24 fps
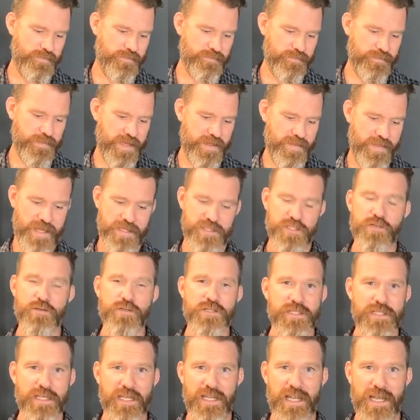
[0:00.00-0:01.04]
And that's
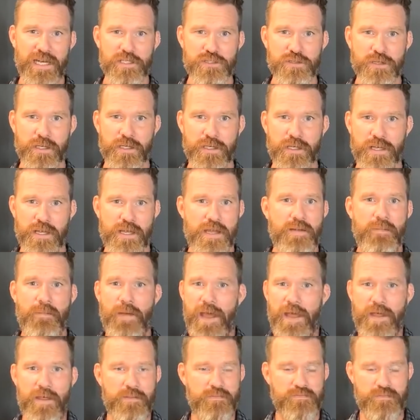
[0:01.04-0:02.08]
usually electric,
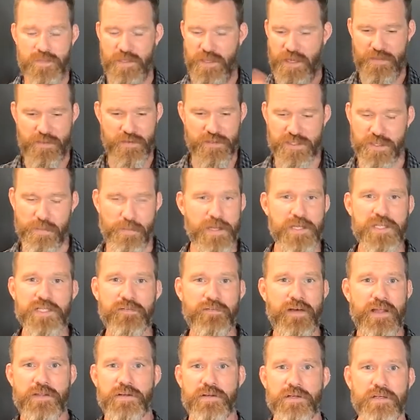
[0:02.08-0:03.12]
and there's a bunch
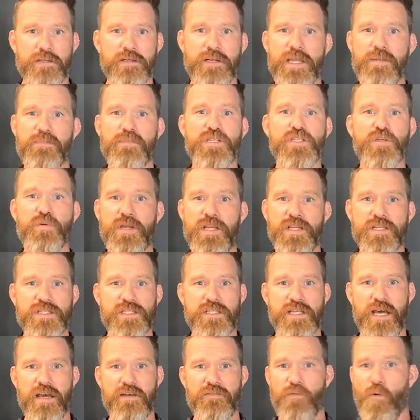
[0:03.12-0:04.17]
of other in-between
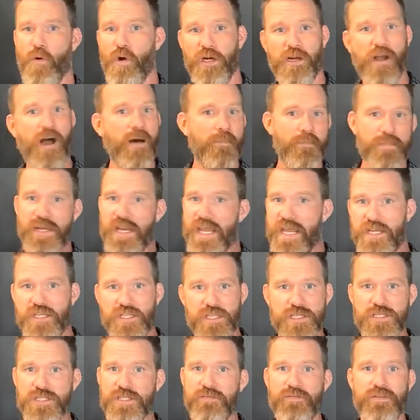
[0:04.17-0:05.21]
stuff or
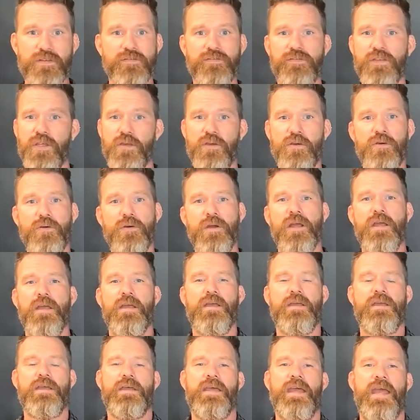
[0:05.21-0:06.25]
combinations of the few,
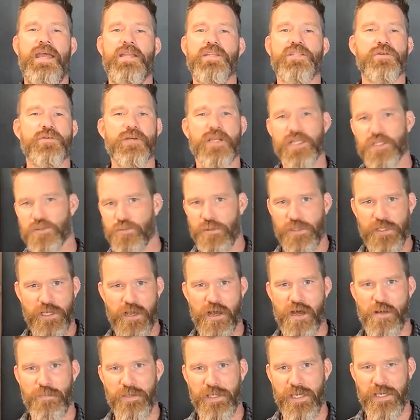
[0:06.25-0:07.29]
and so it gets really
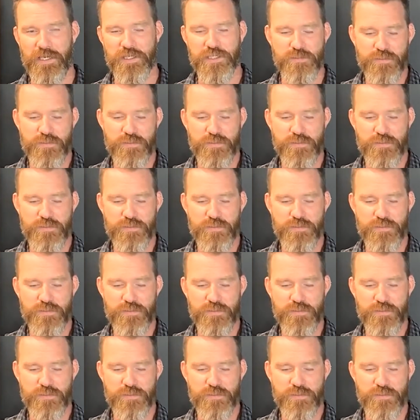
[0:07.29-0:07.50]
complicated.